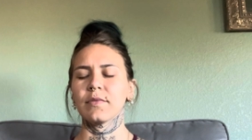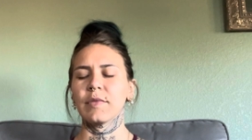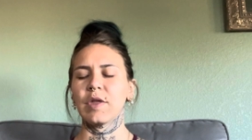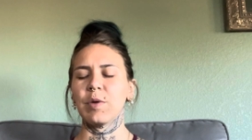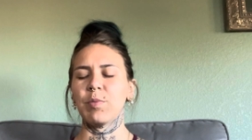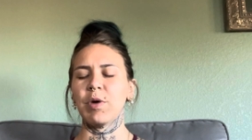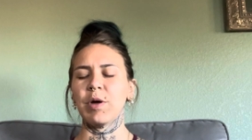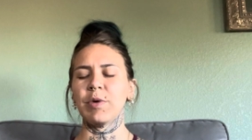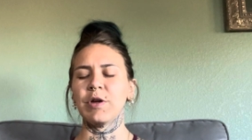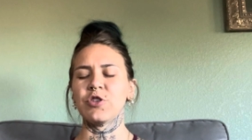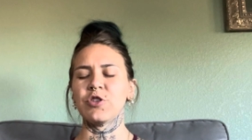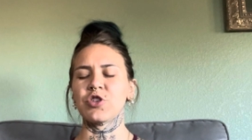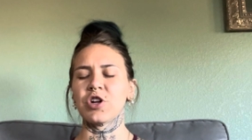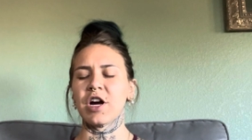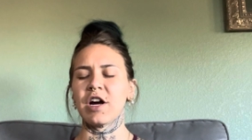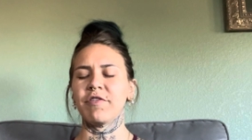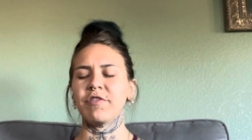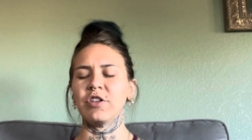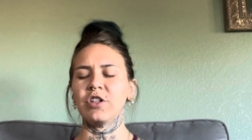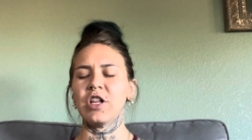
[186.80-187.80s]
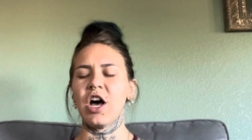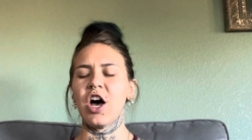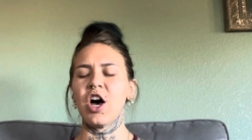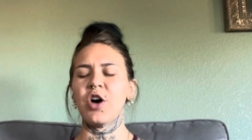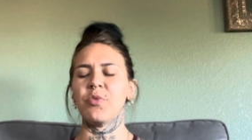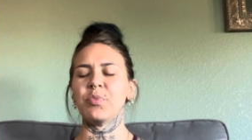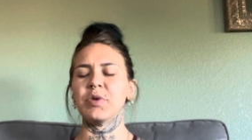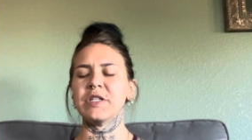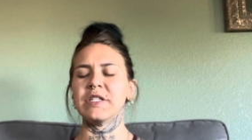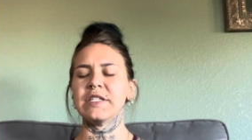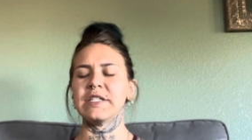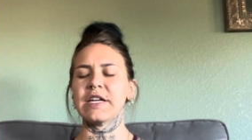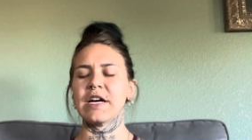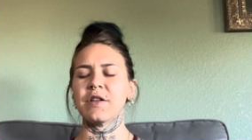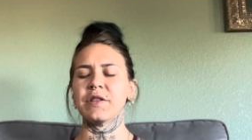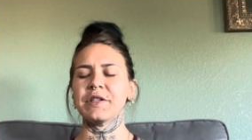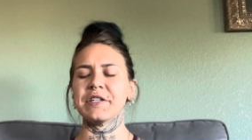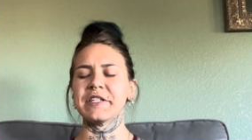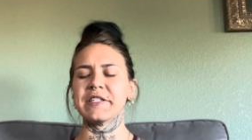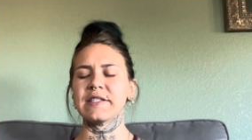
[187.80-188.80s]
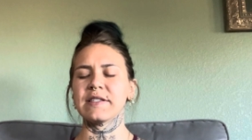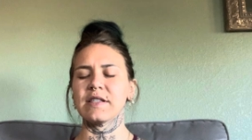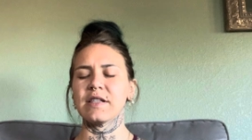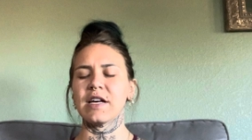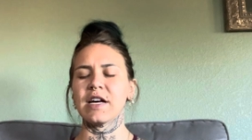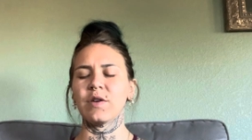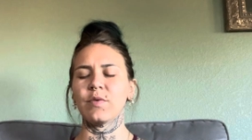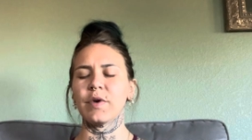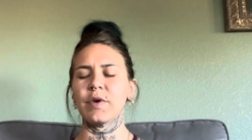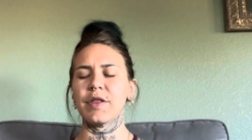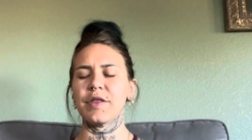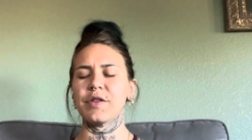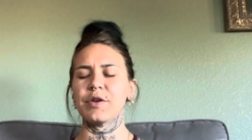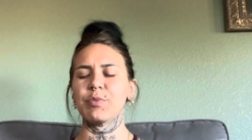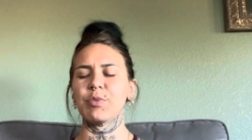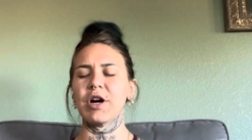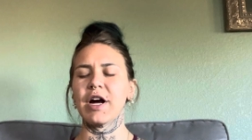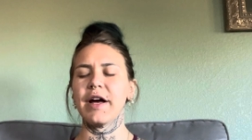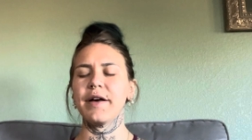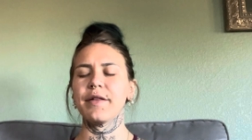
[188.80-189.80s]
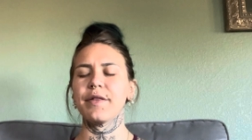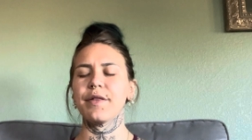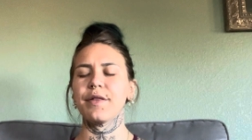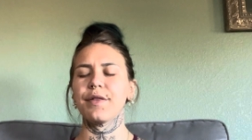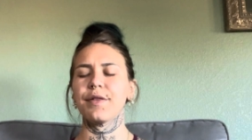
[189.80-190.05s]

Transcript: Maybe travel up and down this line with the breath.